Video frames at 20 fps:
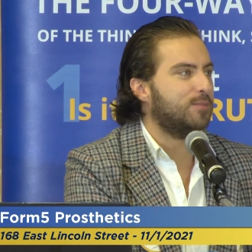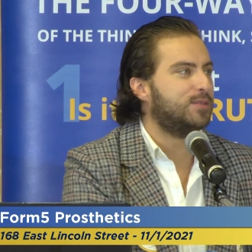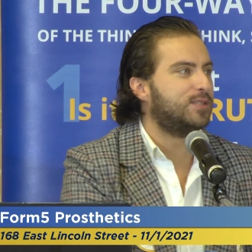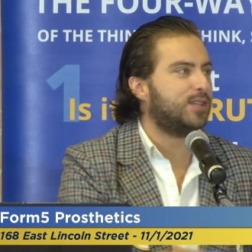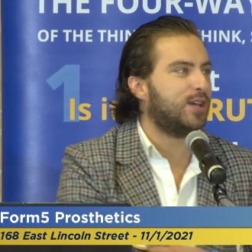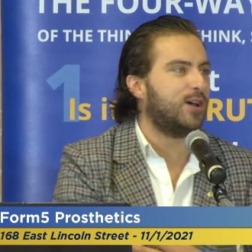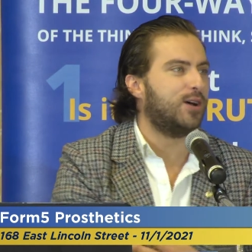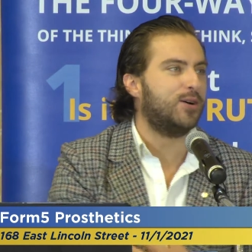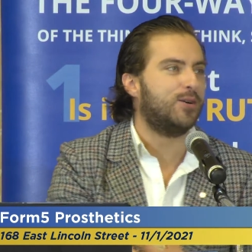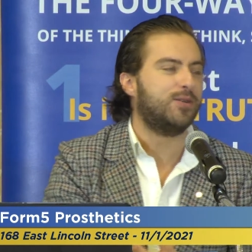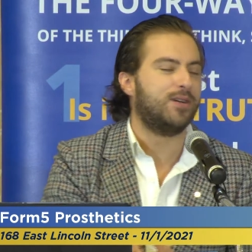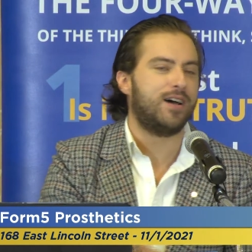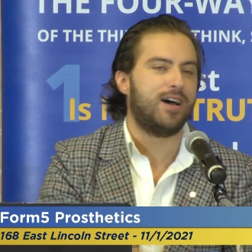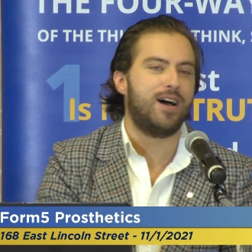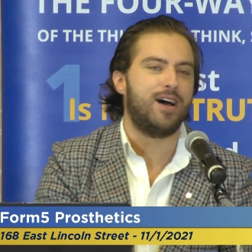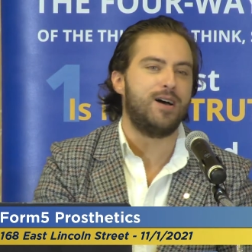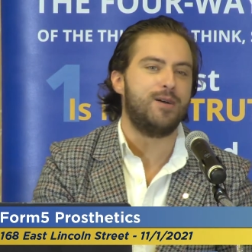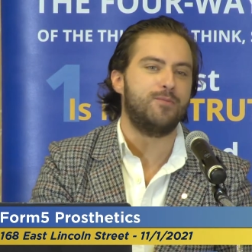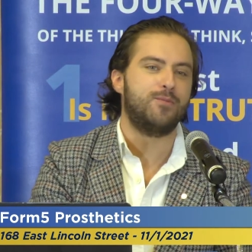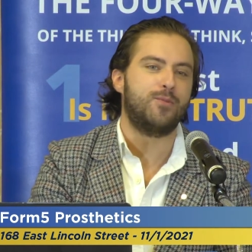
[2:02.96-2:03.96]
So,
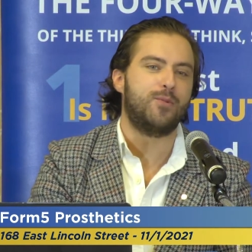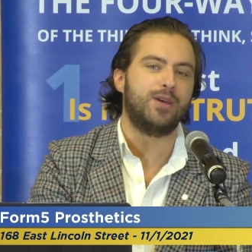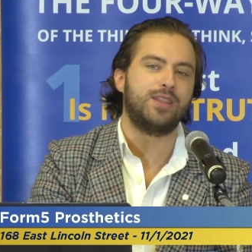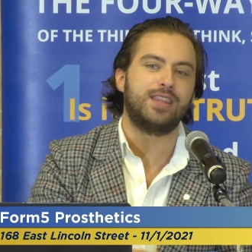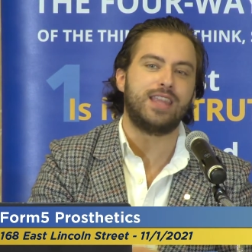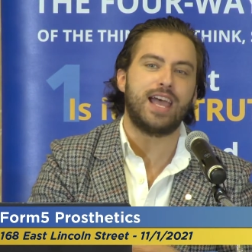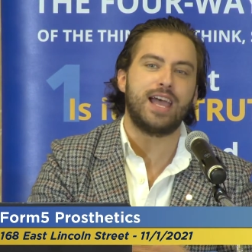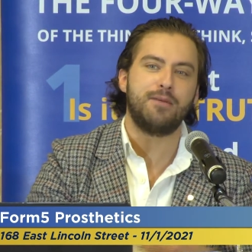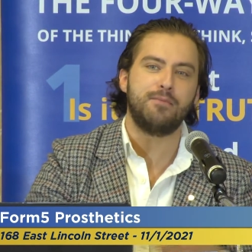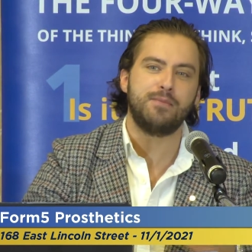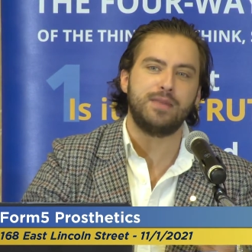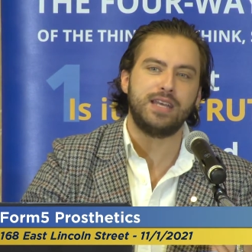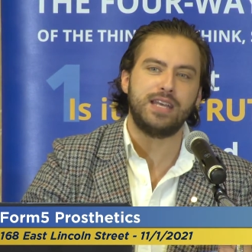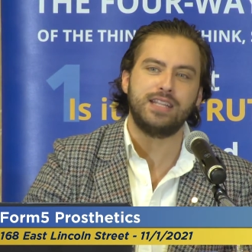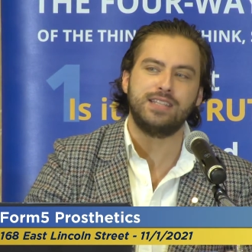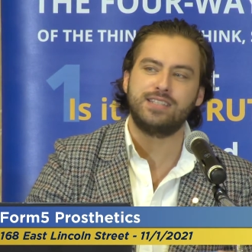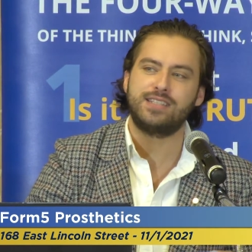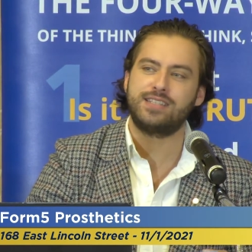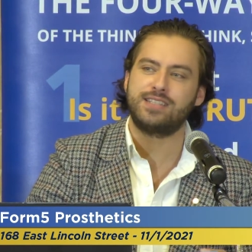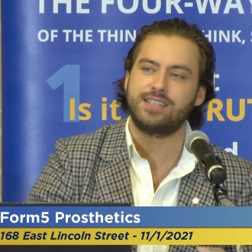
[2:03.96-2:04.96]
um, what that
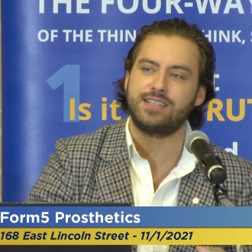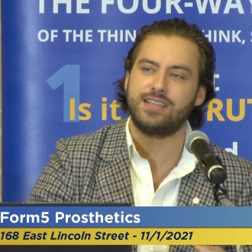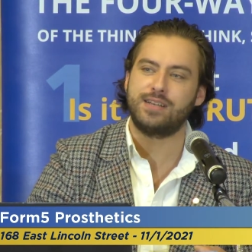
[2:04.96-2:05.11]
means